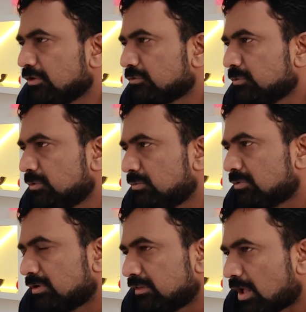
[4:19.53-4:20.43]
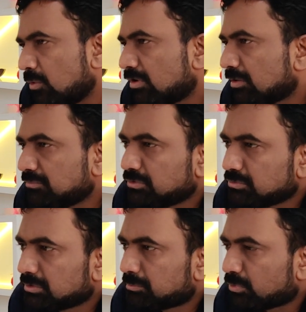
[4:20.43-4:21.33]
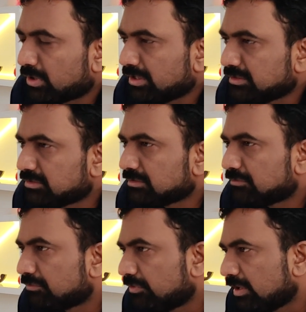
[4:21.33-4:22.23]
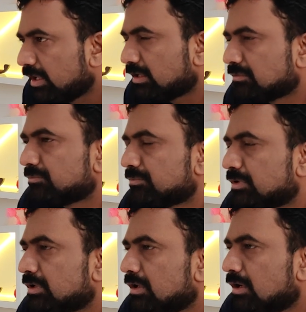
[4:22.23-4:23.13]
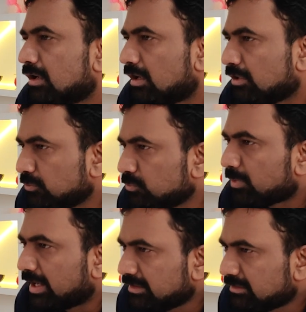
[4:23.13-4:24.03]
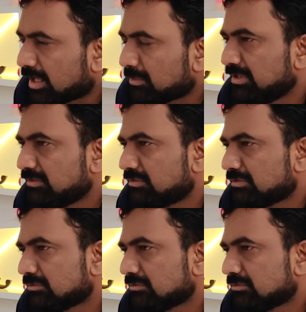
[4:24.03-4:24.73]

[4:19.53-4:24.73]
So now come to a point where you might damage